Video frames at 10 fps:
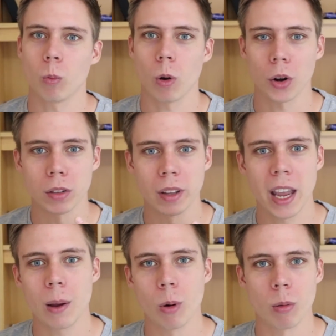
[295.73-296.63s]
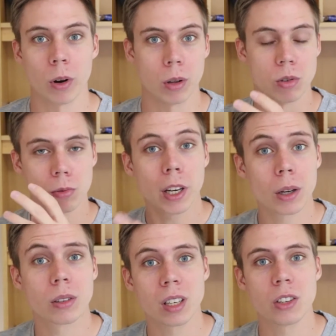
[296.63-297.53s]
on a day with one of those really
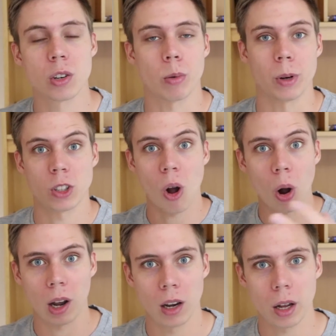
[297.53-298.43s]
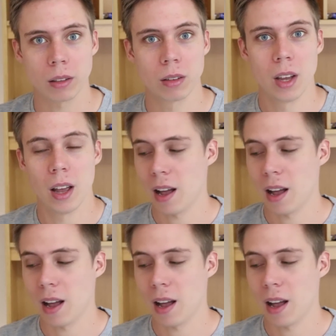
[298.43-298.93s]
good teachers where we talk a lot,